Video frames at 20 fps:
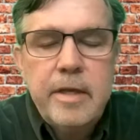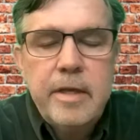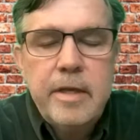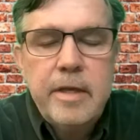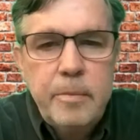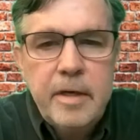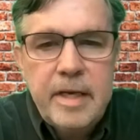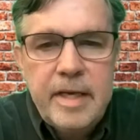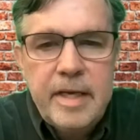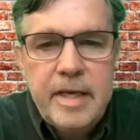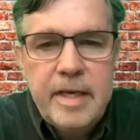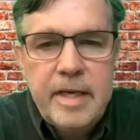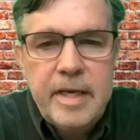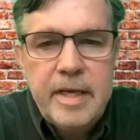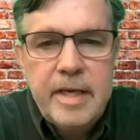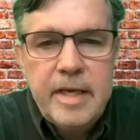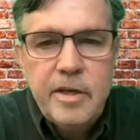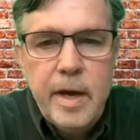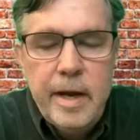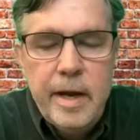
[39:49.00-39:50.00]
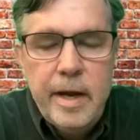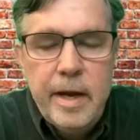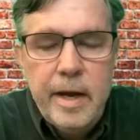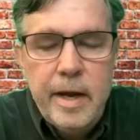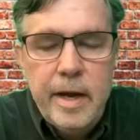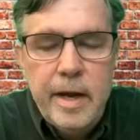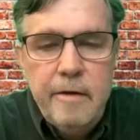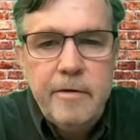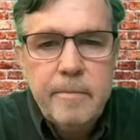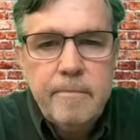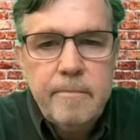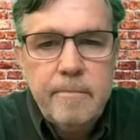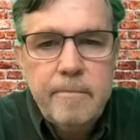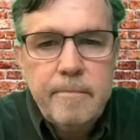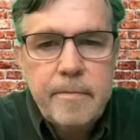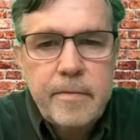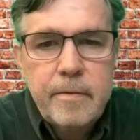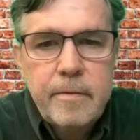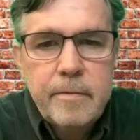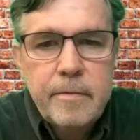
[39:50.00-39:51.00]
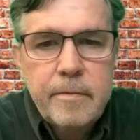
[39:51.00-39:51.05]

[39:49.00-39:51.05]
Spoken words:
the incredible need that you have here.